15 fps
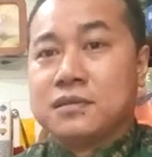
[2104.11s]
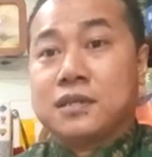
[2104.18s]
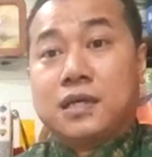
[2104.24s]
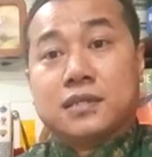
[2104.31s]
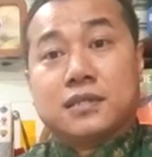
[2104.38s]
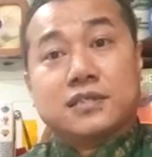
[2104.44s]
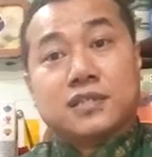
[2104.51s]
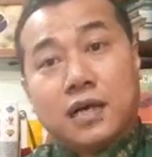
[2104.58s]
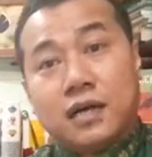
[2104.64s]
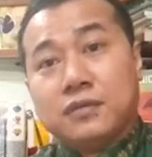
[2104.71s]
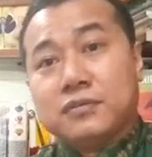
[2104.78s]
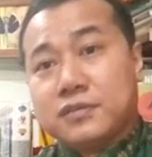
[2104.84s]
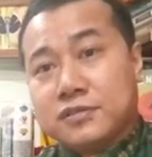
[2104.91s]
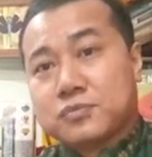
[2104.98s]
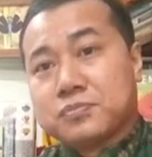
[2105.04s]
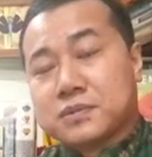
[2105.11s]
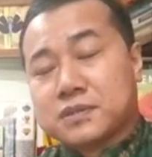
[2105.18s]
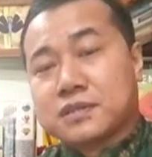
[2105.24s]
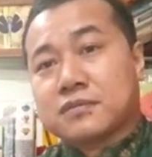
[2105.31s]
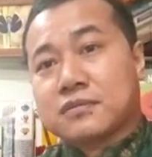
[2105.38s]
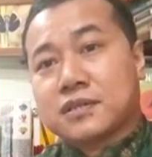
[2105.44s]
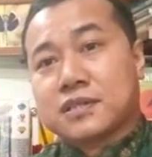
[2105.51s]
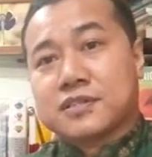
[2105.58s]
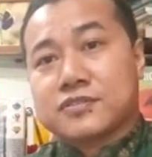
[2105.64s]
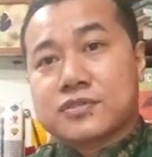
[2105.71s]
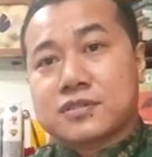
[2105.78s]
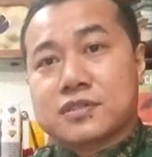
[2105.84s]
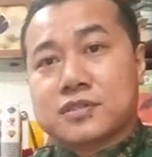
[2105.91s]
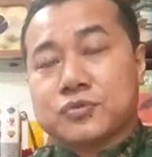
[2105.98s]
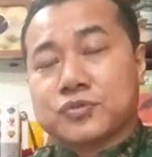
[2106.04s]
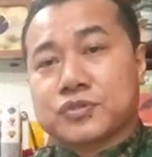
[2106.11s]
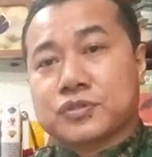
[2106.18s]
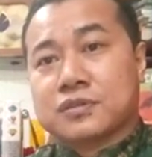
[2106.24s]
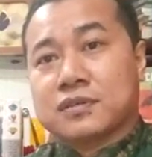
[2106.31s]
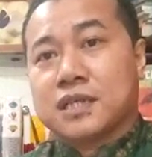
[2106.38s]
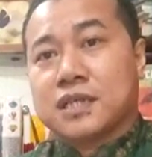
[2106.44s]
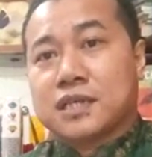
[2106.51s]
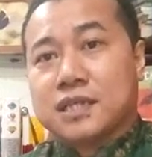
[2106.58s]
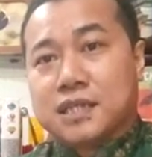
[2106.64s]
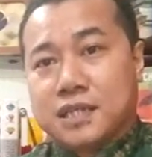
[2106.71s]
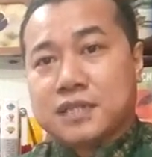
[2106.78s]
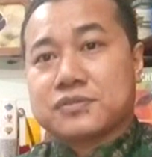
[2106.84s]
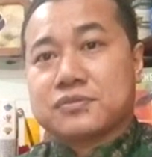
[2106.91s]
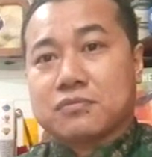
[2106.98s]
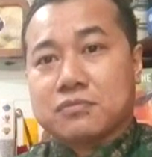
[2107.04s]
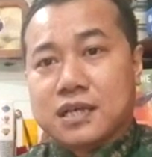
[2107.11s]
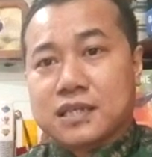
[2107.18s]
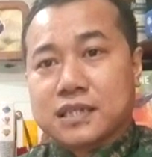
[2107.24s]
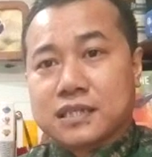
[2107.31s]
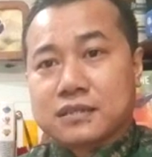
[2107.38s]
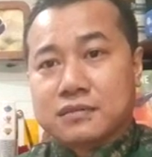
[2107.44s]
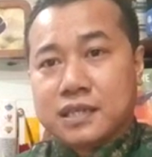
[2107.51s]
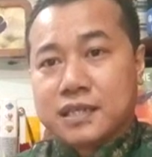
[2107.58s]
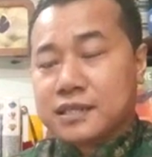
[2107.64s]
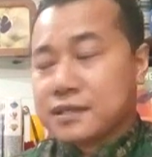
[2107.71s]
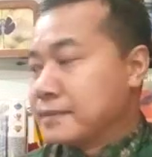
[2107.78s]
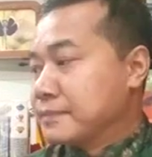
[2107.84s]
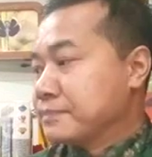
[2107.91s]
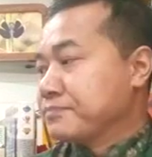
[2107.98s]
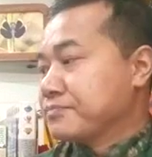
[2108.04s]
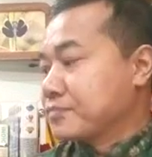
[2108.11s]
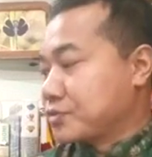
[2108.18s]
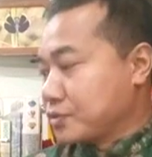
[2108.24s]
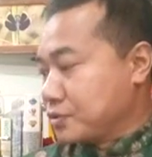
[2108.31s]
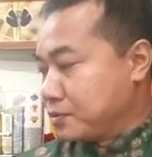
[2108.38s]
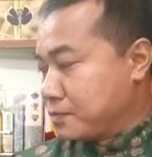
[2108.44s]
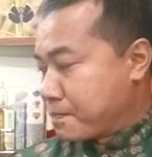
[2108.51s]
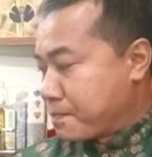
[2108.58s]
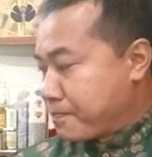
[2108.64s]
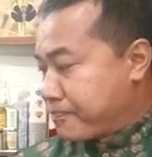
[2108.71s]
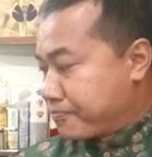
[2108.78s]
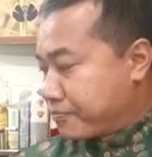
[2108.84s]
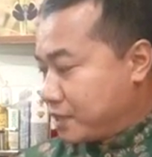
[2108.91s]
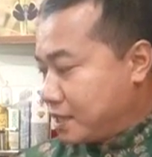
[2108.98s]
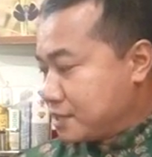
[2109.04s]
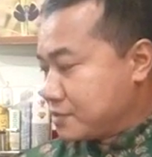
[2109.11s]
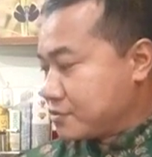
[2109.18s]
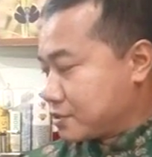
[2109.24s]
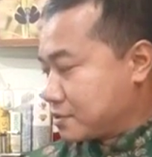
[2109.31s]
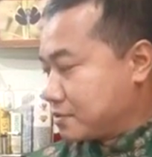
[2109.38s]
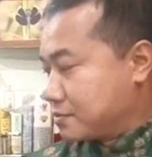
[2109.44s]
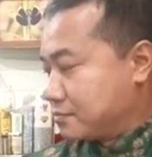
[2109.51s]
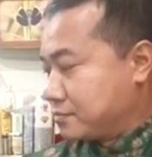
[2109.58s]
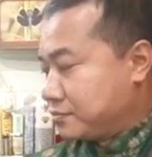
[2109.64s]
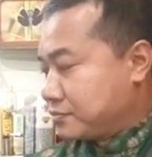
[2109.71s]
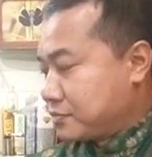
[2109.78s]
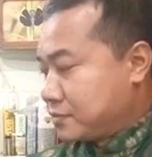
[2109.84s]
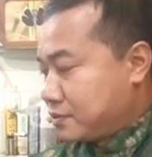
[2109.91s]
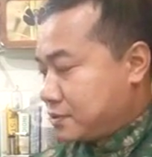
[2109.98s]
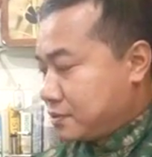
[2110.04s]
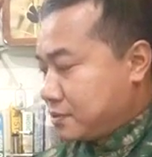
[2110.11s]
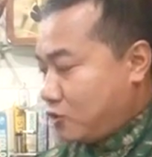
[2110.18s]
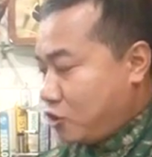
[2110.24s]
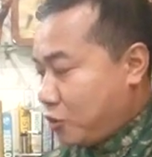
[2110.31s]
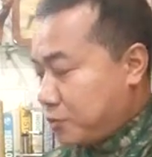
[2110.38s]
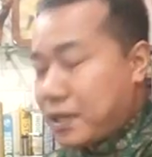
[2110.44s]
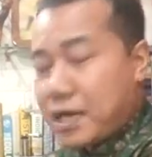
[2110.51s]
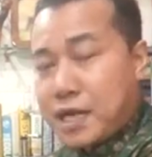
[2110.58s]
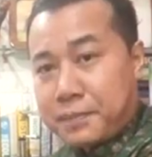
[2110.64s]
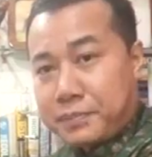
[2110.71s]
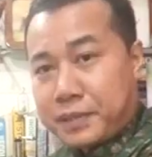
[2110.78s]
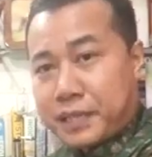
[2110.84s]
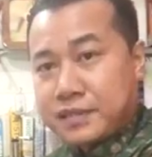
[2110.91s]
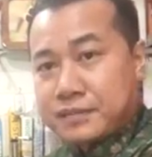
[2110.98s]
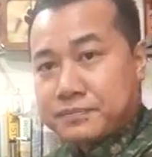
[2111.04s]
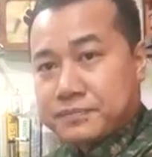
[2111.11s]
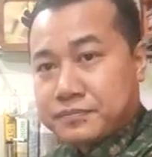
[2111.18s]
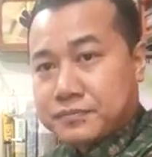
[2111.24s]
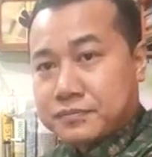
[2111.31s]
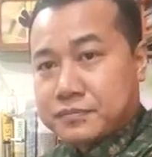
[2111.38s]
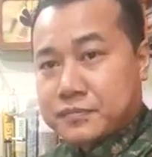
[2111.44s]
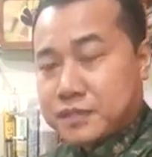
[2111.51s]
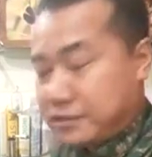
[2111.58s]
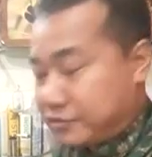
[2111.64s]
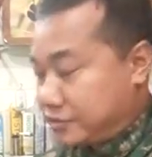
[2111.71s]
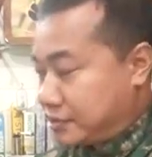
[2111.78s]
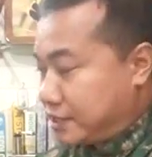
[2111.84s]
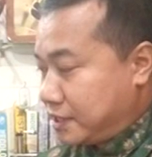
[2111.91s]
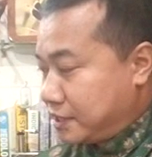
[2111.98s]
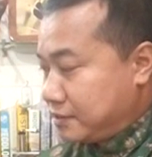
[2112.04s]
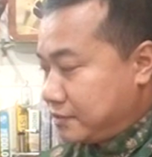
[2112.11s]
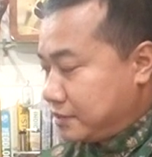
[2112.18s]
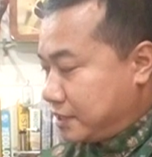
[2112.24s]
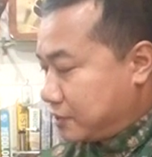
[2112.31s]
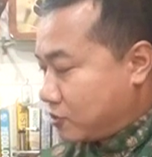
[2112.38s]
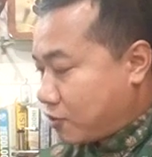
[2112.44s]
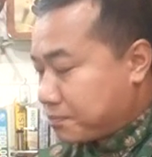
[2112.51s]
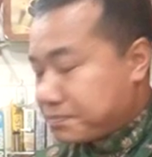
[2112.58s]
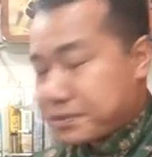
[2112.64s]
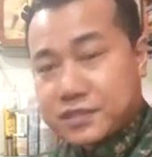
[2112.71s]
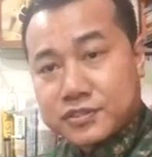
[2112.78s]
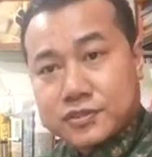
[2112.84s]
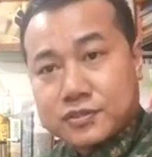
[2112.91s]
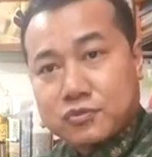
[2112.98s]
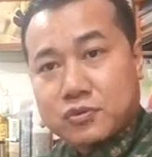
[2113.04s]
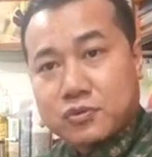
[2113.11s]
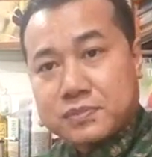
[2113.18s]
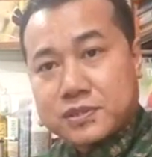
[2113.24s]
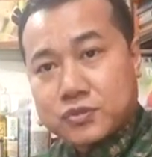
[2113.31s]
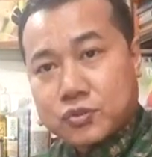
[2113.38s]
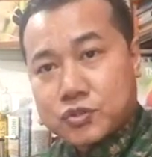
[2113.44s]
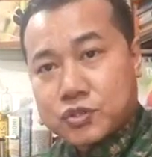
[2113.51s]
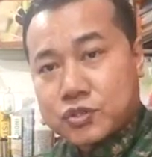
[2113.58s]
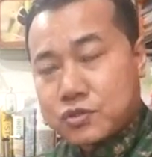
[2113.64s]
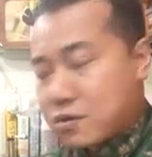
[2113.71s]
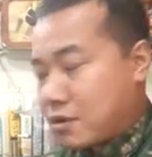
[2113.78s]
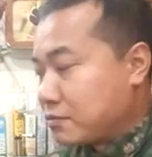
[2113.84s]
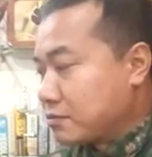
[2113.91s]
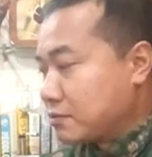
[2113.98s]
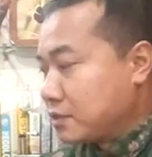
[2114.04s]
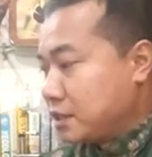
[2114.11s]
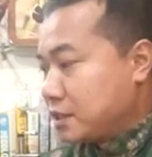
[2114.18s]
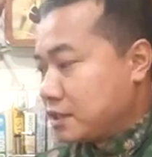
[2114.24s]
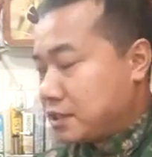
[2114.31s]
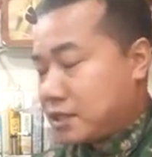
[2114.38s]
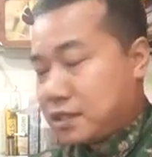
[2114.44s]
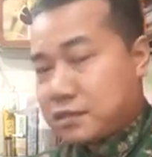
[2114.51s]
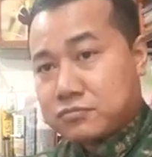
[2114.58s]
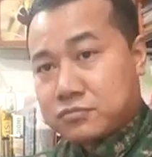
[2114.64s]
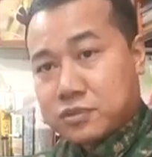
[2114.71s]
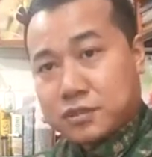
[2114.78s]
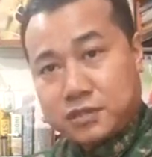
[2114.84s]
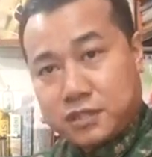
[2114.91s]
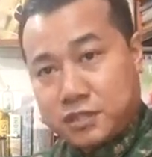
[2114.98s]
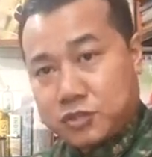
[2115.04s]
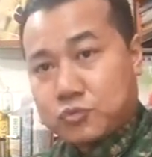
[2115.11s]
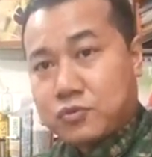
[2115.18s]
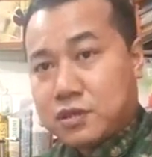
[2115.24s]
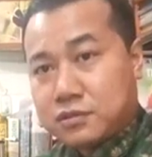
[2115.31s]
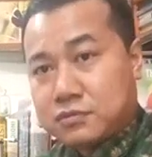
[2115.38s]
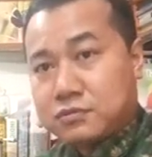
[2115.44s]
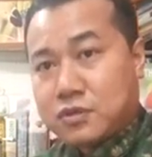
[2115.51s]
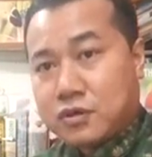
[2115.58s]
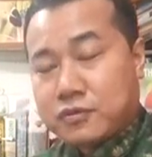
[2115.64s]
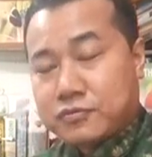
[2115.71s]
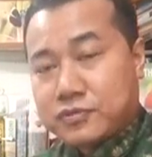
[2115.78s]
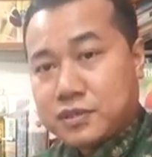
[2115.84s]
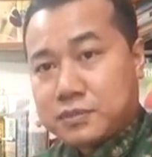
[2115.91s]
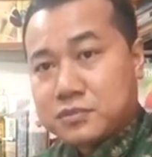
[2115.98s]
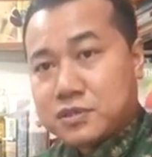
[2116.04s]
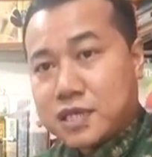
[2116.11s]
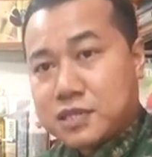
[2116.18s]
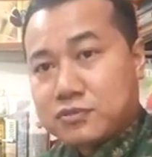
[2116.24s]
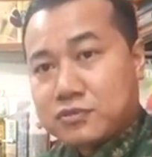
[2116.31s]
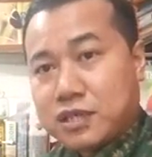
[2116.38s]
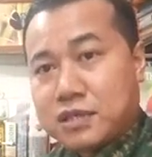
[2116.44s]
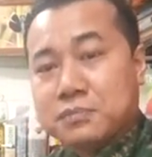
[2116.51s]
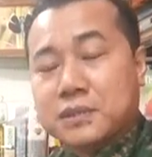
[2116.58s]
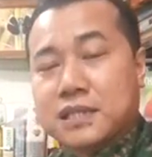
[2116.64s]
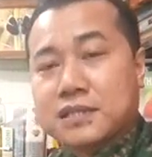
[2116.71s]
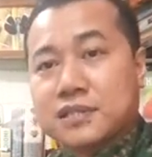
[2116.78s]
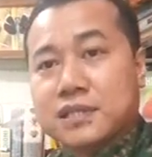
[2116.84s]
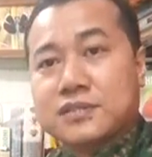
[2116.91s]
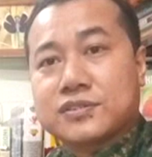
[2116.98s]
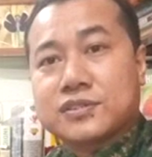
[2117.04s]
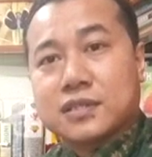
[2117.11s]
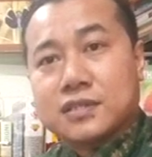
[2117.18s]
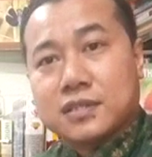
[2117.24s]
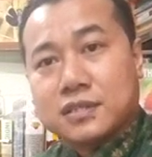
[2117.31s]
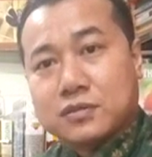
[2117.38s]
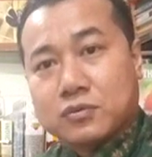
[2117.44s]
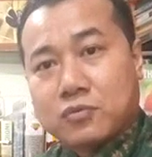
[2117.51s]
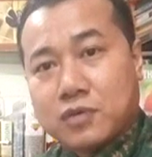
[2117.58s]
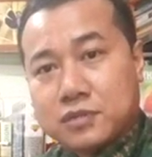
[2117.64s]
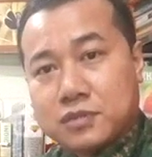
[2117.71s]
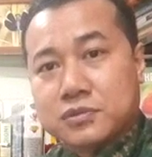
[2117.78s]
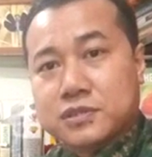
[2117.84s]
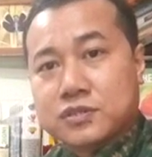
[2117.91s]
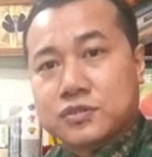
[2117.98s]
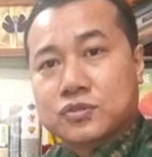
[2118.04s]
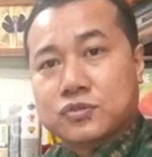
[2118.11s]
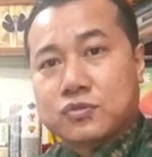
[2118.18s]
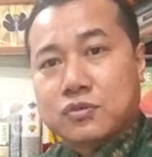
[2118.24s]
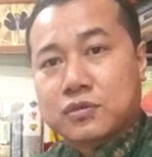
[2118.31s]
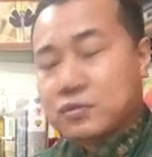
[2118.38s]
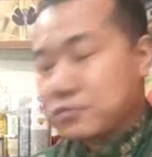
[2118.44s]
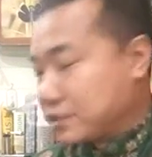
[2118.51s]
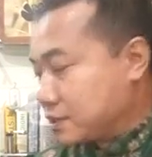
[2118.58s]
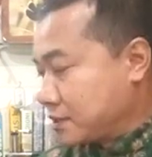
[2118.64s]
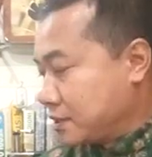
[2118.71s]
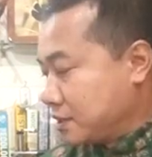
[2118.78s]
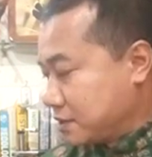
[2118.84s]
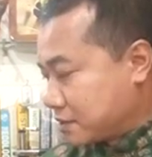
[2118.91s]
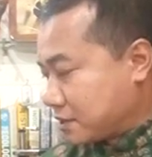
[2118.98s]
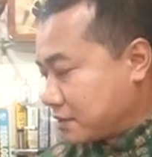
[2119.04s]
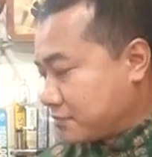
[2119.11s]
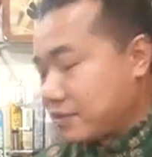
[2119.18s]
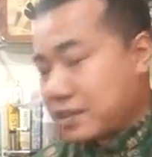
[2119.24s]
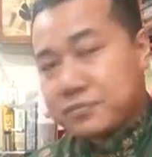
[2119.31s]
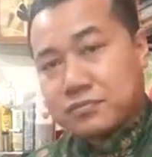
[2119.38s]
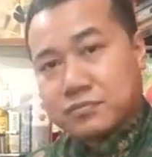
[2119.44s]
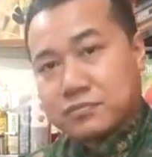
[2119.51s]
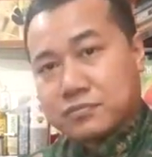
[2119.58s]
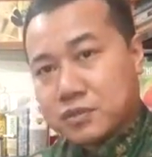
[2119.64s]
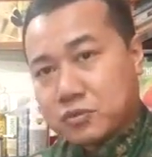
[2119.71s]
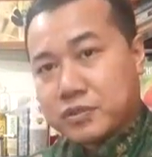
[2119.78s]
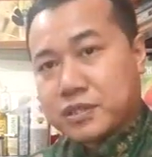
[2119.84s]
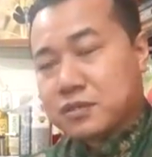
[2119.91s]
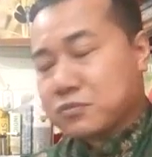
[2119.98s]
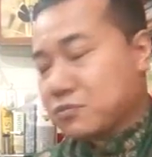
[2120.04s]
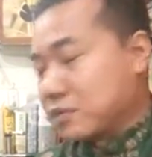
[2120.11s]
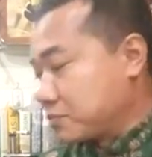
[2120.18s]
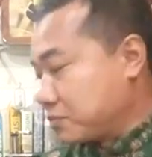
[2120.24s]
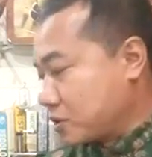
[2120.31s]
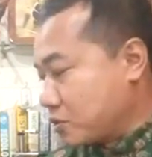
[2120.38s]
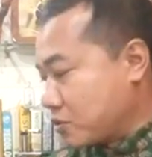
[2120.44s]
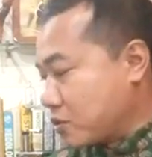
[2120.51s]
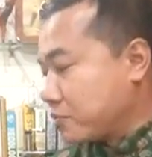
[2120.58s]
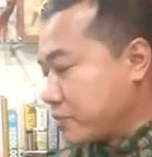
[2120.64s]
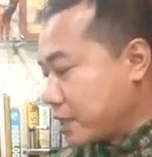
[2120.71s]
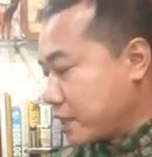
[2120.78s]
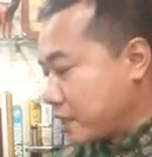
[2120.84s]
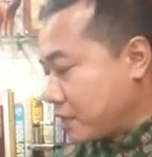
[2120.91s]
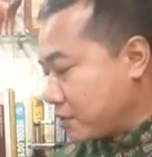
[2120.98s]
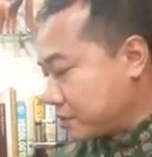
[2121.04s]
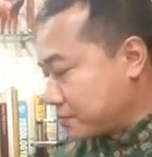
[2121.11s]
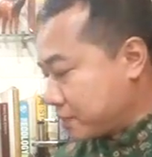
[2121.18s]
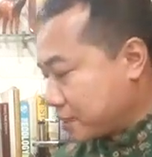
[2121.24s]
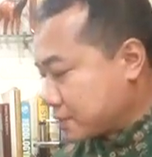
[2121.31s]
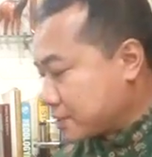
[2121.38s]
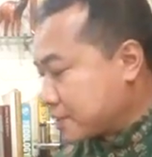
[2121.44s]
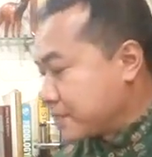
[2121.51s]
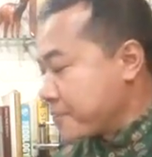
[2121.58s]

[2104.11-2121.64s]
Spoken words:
And that's how this particular institution is running, right? So niche overlapping is there, then competition will be so strong, then each one of them try to eliminate each other. The one which is stronger will survive, the weaker one will go away out of this.